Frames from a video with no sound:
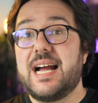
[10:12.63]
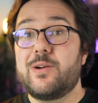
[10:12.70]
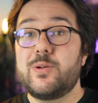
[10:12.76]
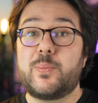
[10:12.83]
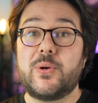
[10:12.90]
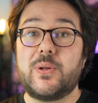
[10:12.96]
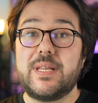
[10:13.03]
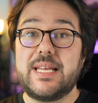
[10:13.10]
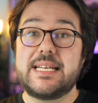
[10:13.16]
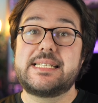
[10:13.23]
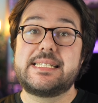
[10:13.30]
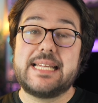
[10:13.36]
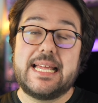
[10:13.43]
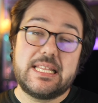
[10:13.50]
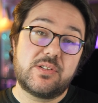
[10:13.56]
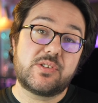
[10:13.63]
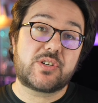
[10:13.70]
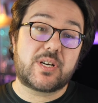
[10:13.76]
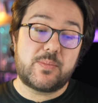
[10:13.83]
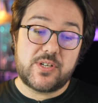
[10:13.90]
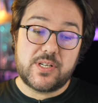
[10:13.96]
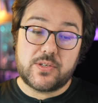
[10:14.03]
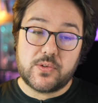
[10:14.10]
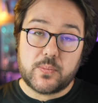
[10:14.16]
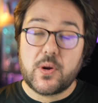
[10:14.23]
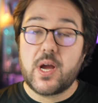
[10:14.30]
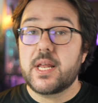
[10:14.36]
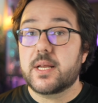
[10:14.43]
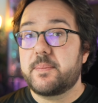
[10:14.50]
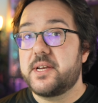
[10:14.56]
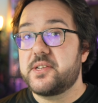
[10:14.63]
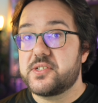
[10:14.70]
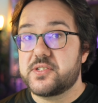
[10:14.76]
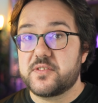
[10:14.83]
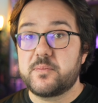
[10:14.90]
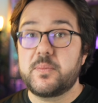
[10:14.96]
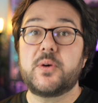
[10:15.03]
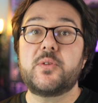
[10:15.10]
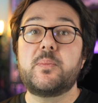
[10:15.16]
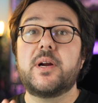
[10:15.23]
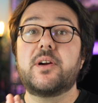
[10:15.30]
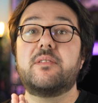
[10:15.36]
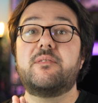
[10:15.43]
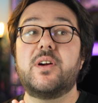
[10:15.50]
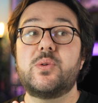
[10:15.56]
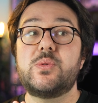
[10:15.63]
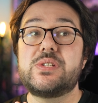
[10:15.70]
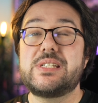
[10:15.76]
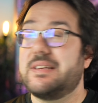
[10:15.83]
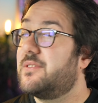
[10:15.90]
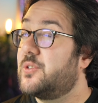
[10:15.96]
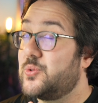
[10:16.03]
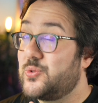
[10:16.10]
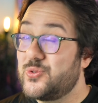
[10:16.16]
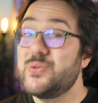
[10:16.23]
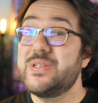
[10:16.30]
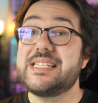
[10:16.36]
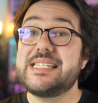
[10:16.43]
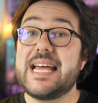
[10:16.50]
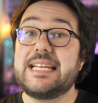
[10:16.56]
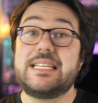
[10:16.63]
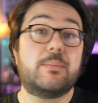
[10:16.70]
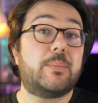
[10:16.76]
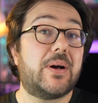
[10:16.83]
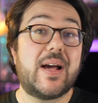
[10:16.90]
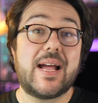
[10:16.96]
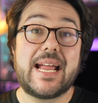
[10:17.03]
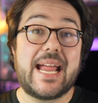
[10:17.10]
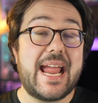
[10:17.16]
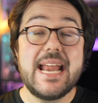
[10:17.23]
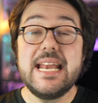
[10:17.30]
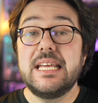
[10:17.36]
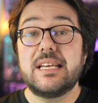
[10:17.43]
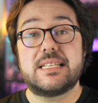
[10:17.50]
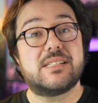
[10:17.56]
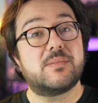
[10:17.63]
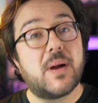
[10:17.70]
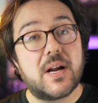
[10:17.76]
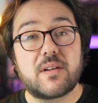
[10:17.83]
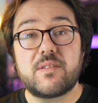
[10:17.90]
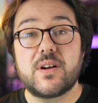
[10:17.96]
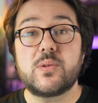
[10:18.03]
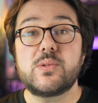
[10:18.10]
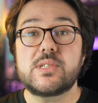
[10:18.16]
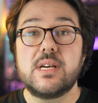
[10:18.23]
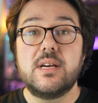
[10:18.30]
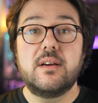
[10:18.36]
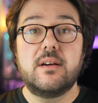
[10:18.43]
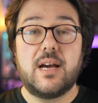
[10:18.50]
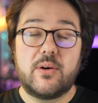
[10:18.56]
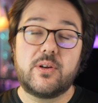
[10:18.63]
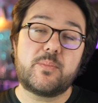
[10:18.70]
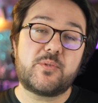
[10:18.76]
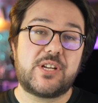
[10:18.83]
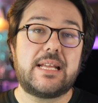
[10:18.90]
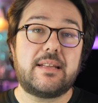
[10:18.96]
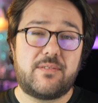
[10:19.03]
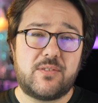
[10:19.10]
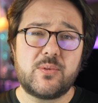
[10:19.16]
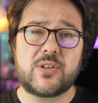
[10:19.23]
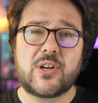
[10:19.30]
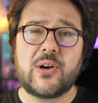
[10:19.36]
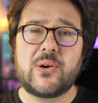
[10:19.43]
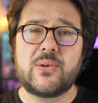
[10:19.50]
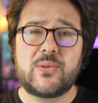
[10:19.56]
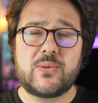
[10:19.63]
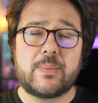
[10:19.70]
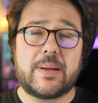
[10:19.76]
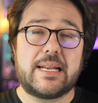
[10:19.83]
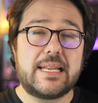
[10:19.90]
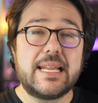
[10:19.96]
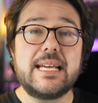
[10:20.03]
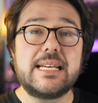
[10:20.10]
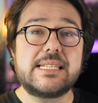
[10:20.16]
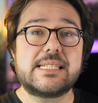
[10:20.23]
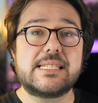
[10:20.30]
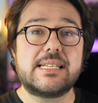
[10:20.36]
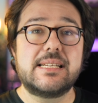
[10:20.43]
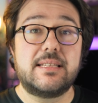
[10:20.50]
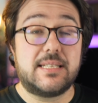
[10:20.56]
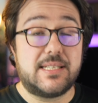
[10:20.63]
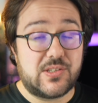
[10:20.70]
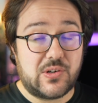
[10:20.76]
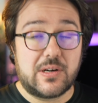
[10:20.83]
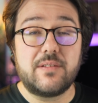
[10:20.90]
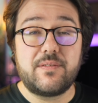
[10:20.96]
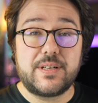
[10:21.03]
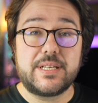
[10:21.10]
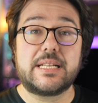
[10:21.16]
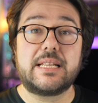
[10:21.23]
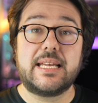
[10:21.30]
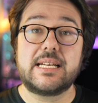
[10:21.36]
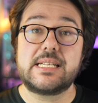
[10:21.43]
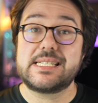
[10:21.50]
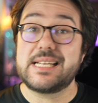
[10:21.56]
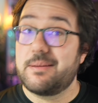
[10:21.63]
I will put links in the description to the product pages of both microphones. If you do decide to buy any of these microphones, I would appreciate if you would go through my links. These are affiliate links.